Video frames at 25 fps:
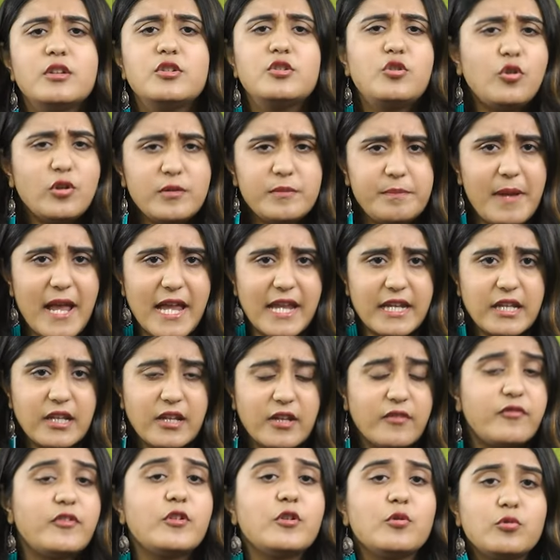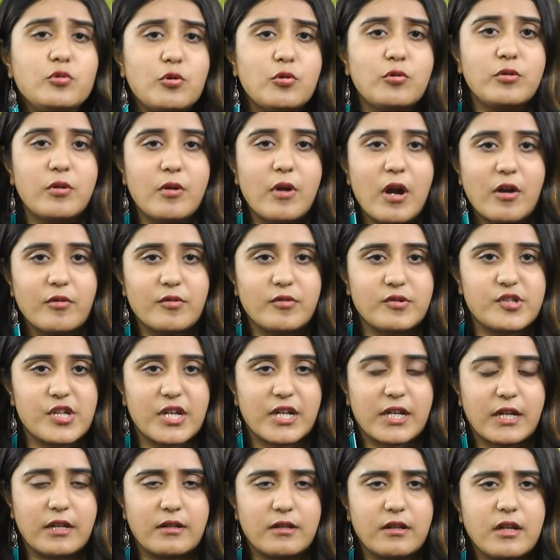Don't panic if you don't know how to
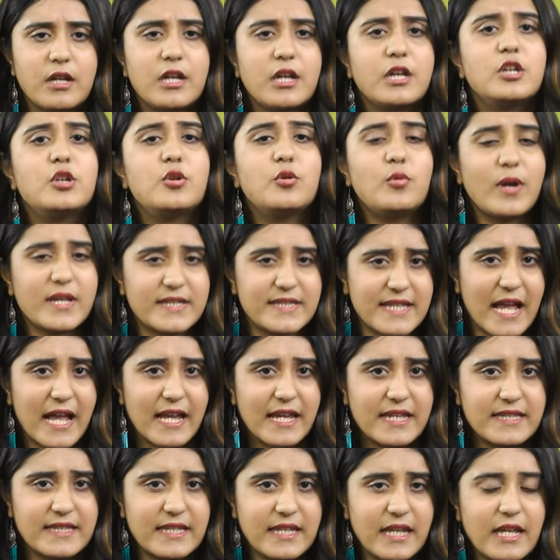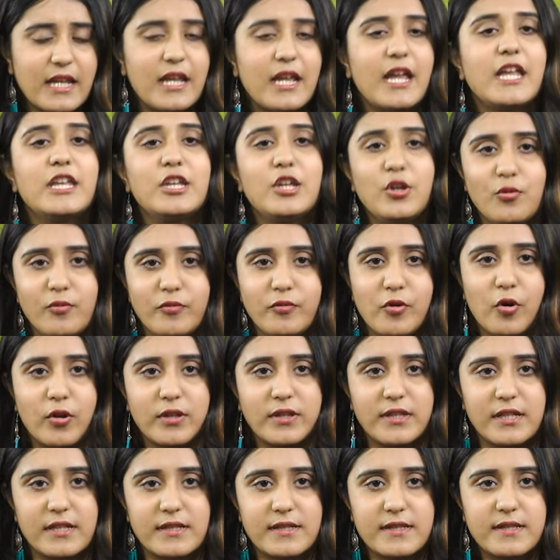check it. Do as I say and you've
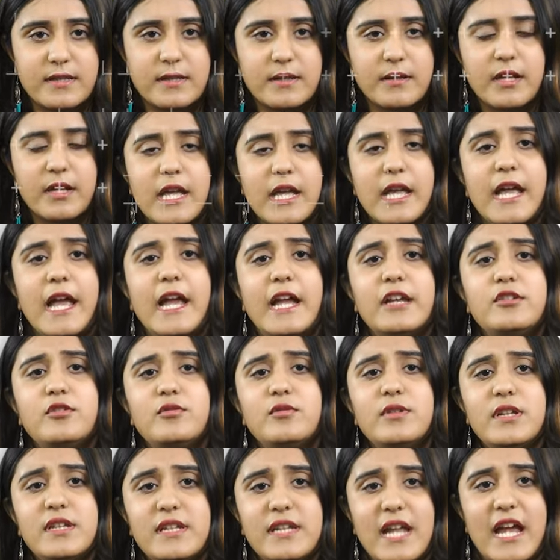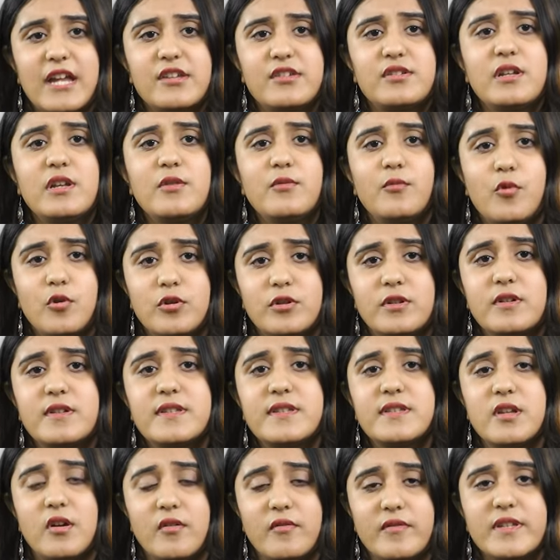got this. Head to the National Voter
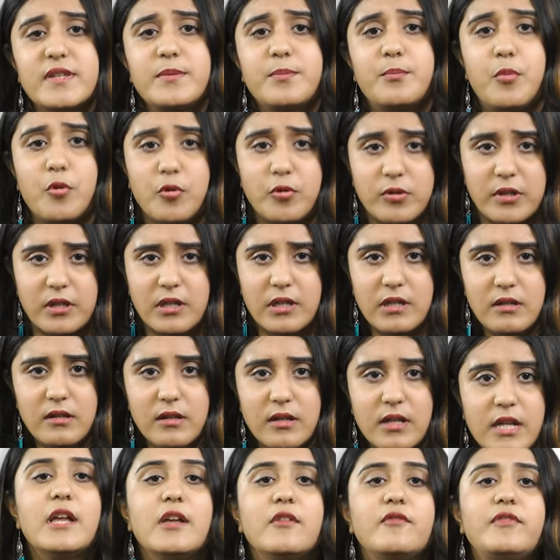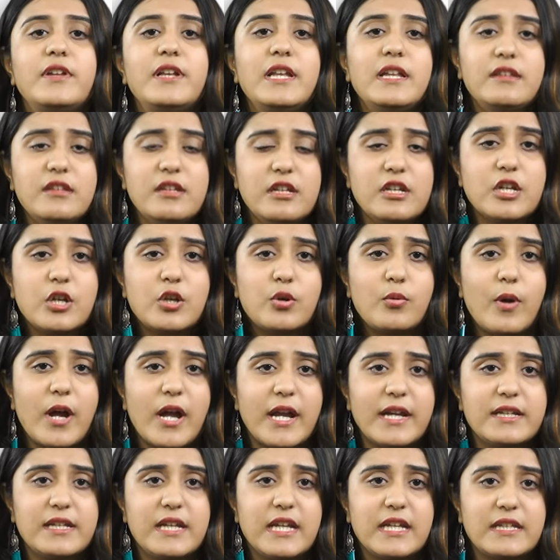Service portal, fill in the
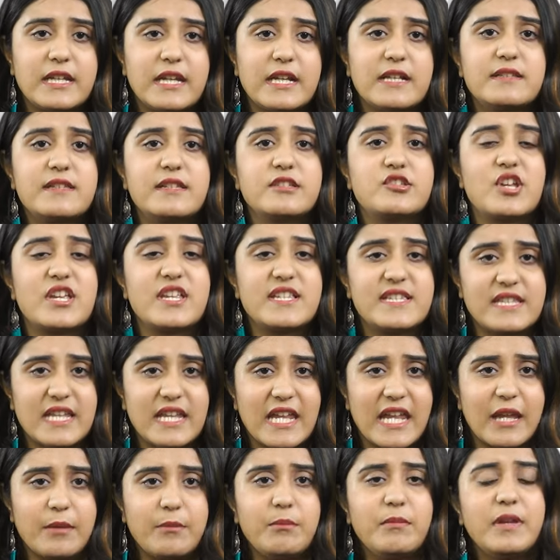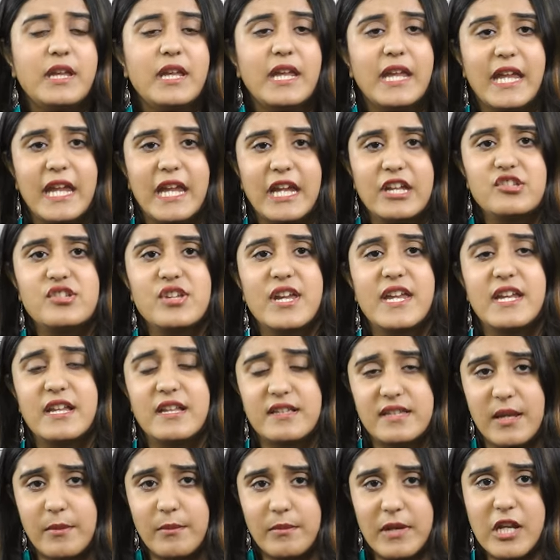required details such as name, age and
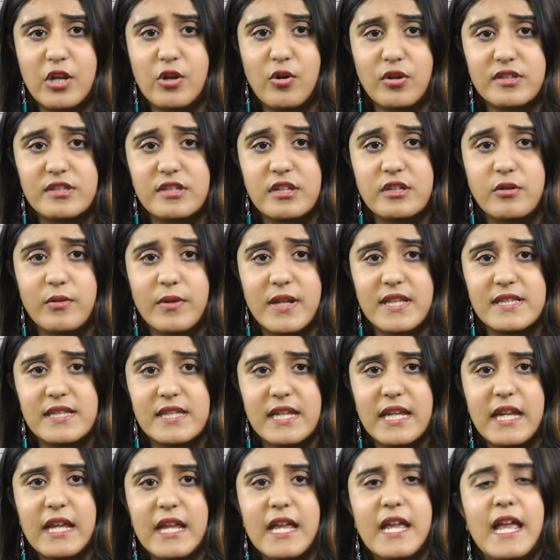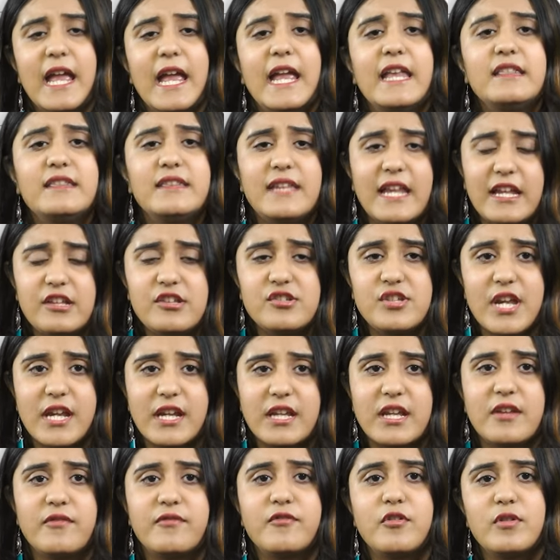assembly constituency, and then
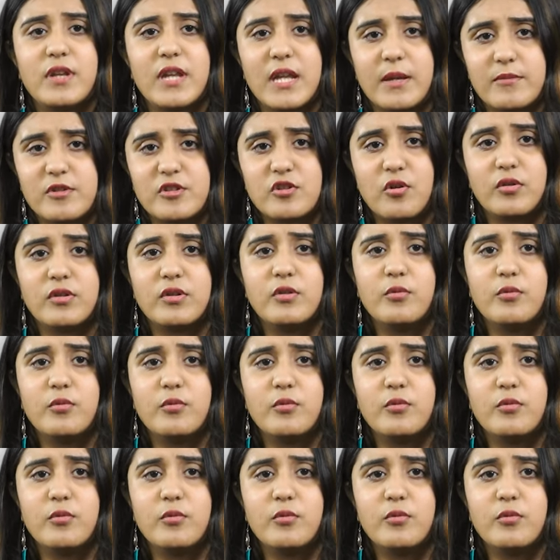check if your name is on